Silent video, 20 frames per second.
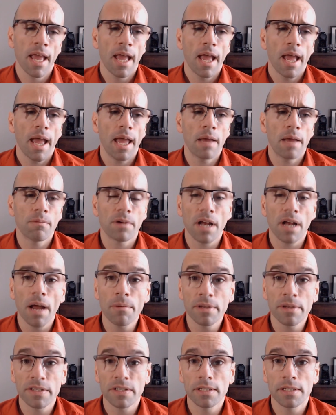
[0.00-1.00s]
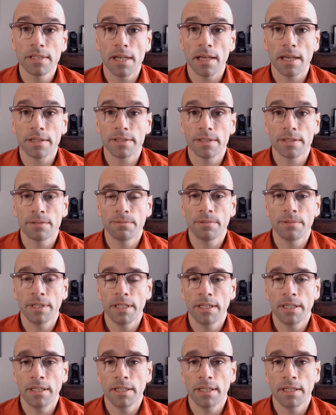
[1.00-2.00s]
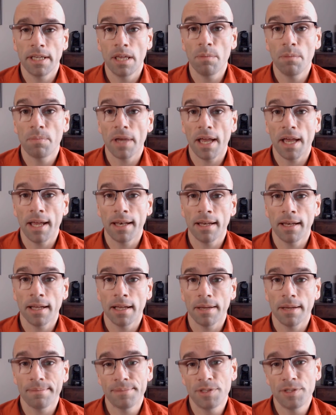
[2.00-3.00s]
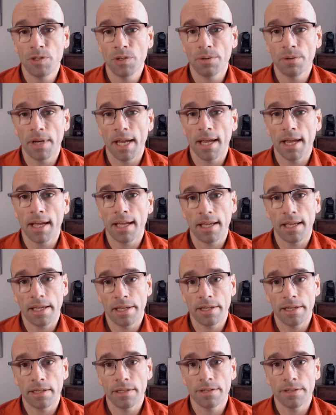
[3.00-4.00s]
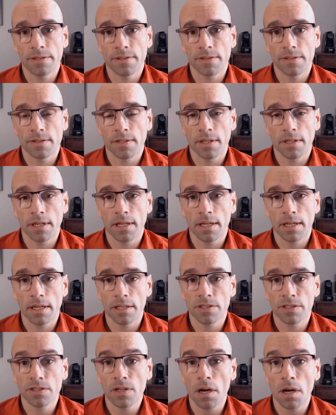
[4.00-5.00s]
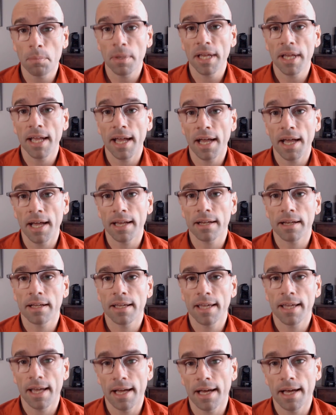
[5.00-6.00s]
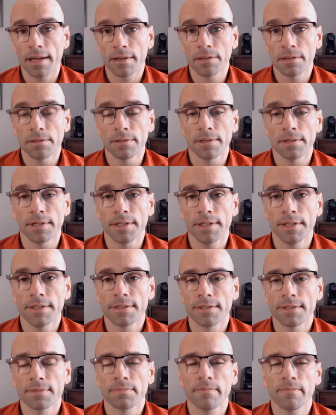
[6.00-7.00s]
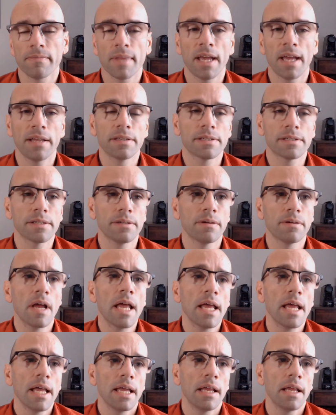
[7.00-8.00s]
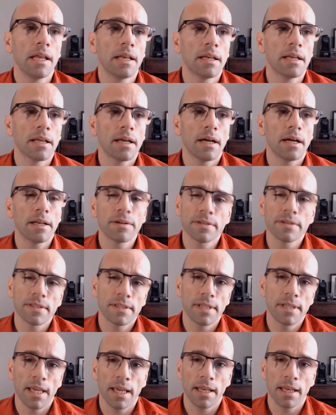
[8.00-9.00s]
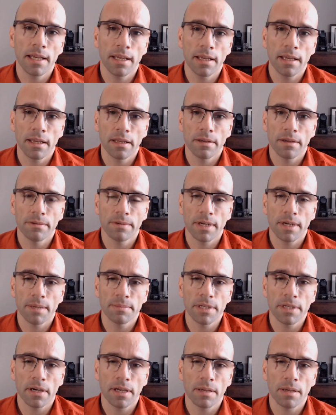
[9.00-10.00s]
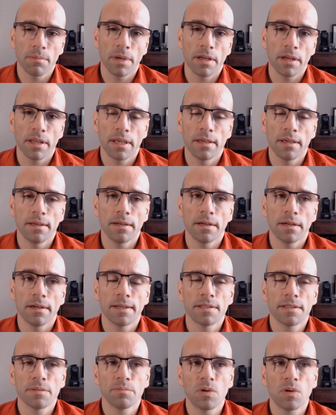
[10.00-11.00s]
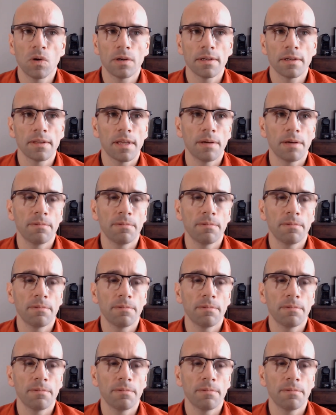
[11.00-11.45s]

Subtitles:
And what I would suggest we keep ending up doing is stopping at categories. And so, in understanding what I'm talking about here, it's important that